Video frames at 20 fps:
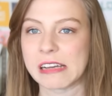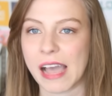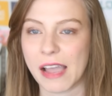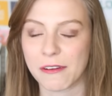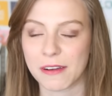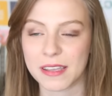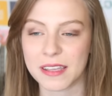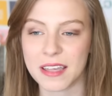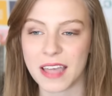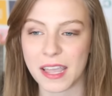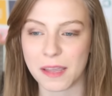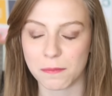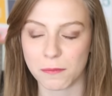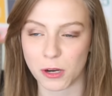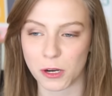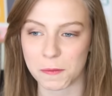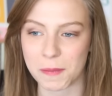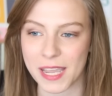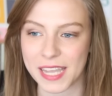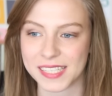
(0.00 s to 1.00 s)
I really like
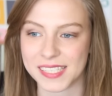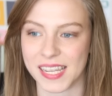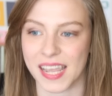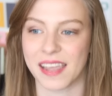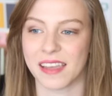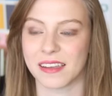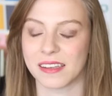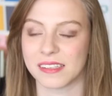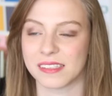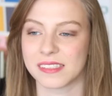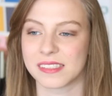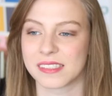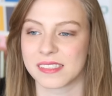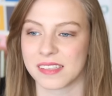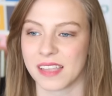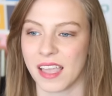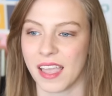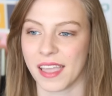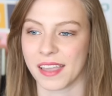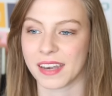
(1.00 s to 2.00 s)
Mermaid
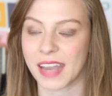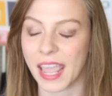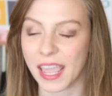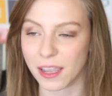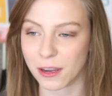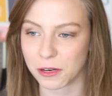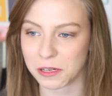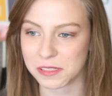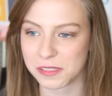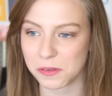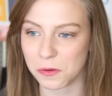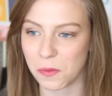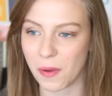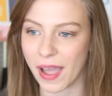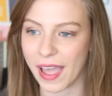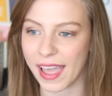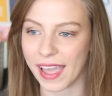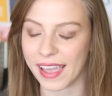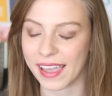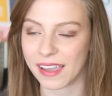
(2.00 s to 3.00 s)
Tales and Anchors
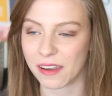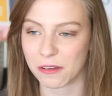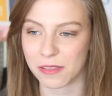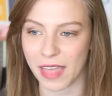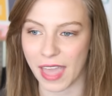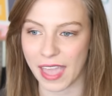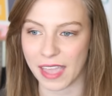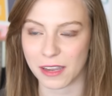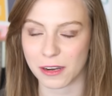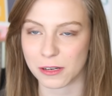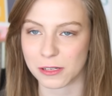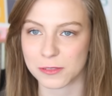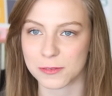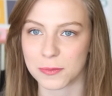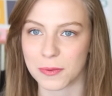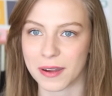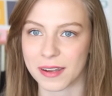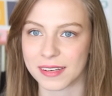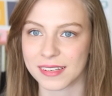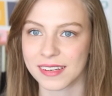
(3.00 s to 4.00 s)
Away, or the Anchors
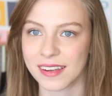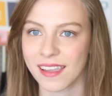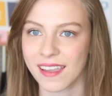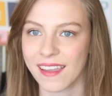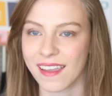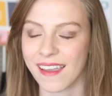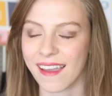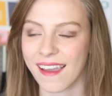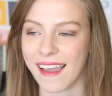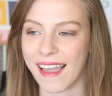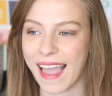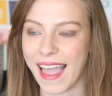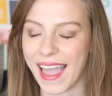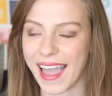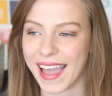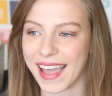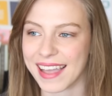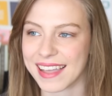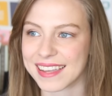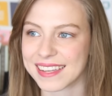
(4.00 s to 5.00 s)
one.
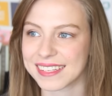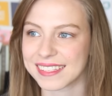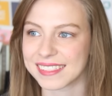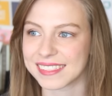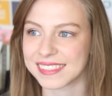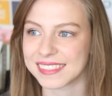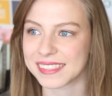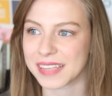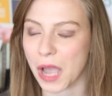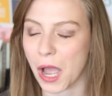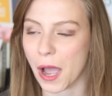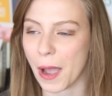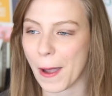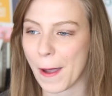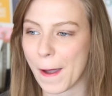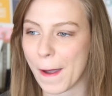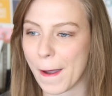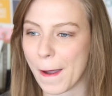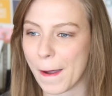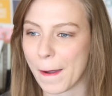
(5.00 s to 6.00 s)
And
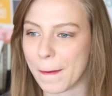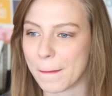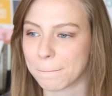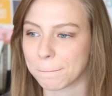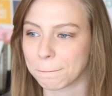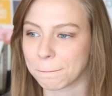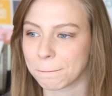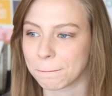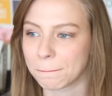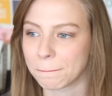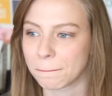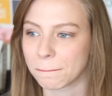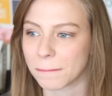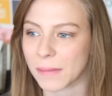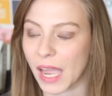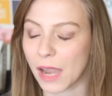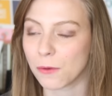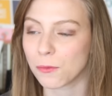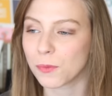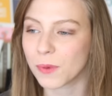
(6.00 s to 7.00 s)
um,
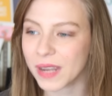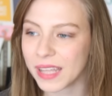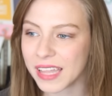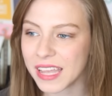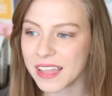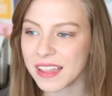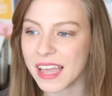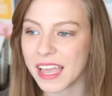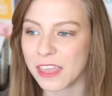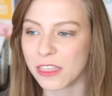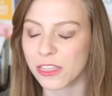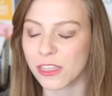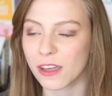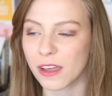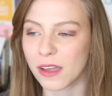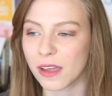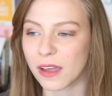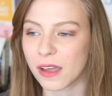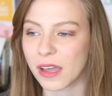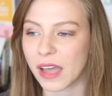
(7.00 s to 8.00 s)
I really like the,
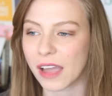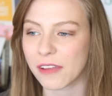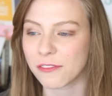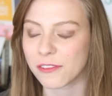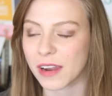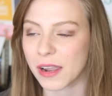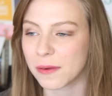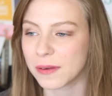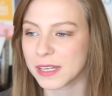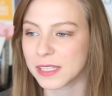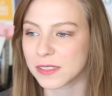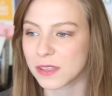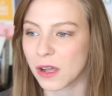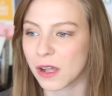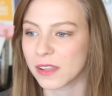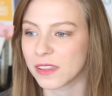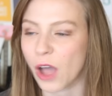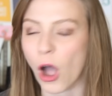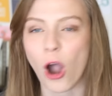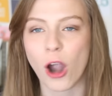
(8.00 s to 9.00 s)
I forgot what it's
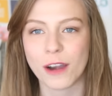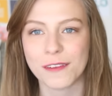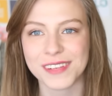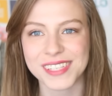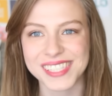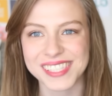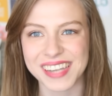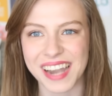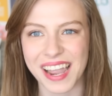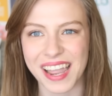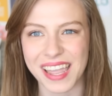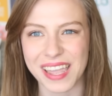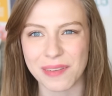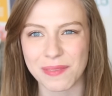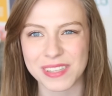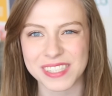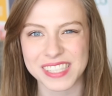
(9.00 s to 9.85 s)
called, Harvest Time.